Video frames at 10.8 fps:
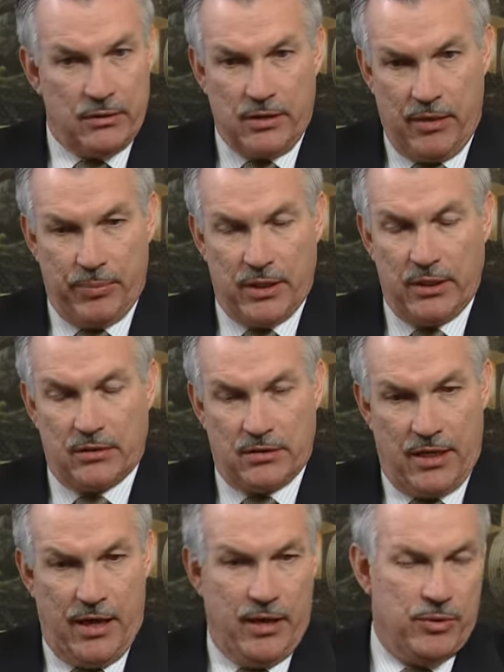company, at the
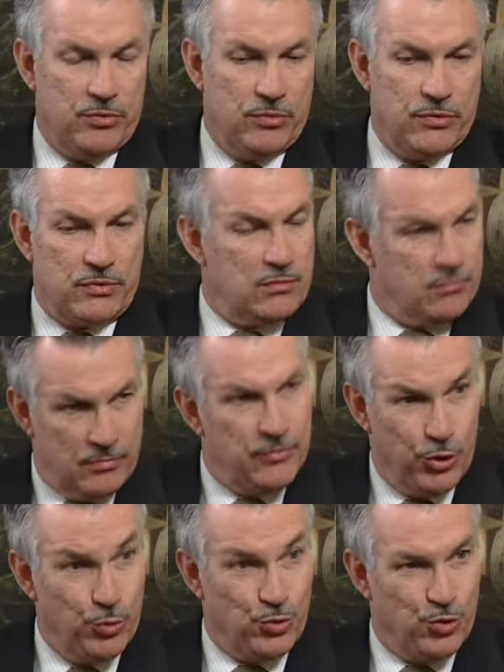time it was the
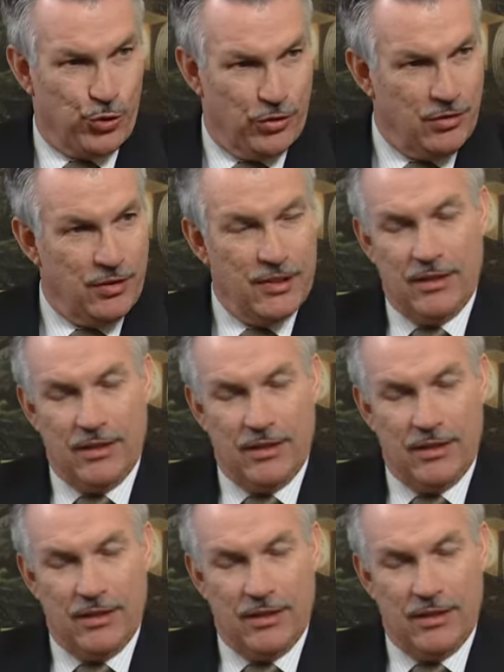News Journal,